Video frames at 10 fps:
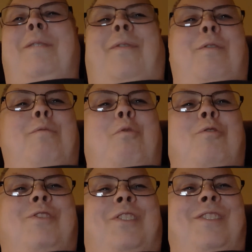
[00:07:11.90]
for
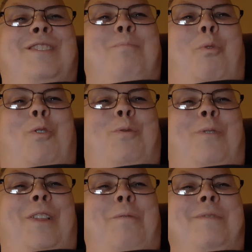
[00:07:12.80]
emotional support
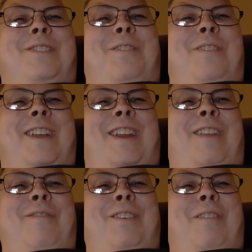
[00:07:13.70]
while I was doing it,
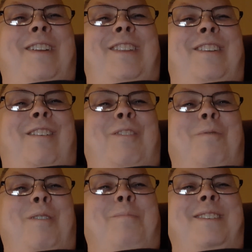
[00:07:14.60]
even though I did all the
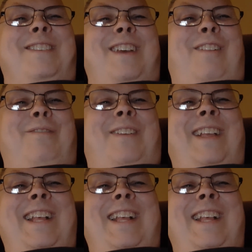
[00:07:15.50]
work myself.